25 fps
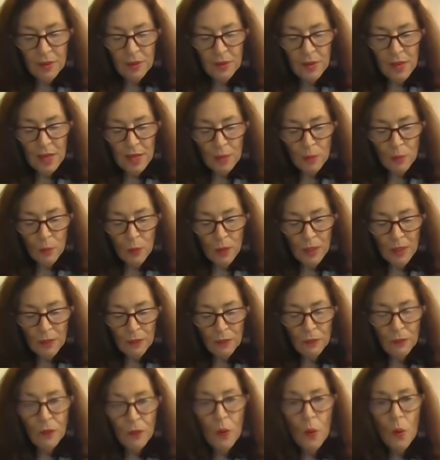then week
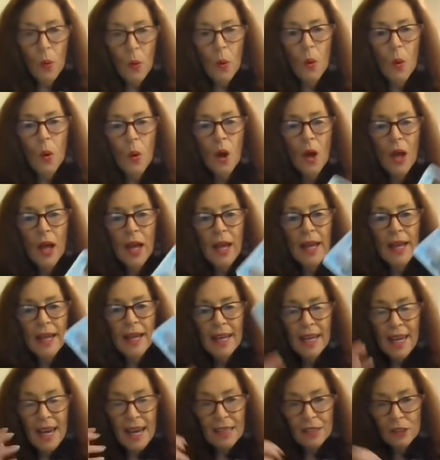four,
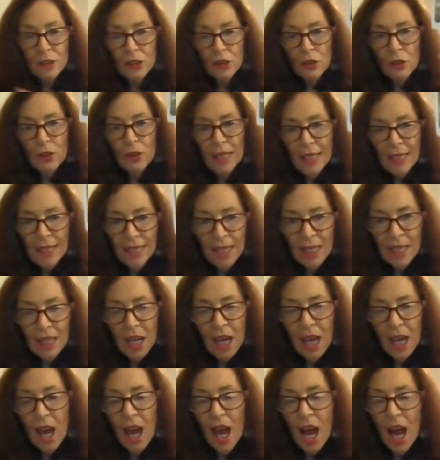he actually,
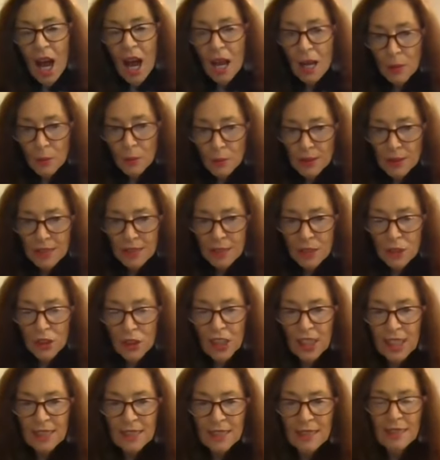I would
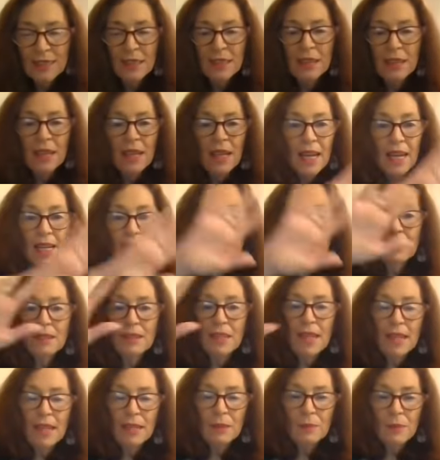suggest
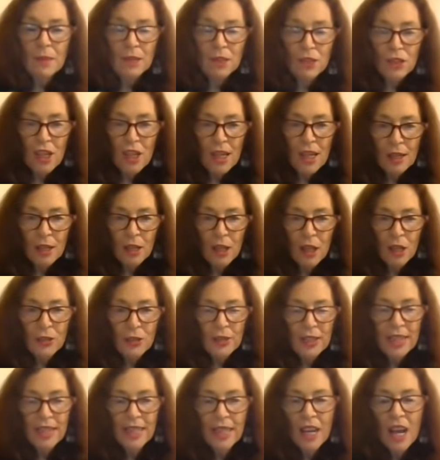entertainment channel
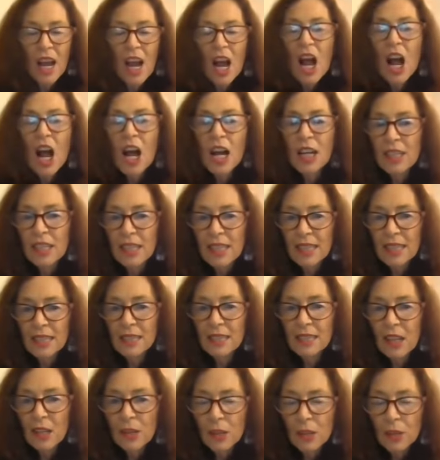only. I think
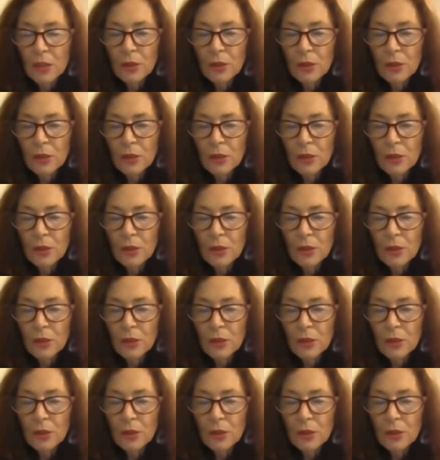he's going to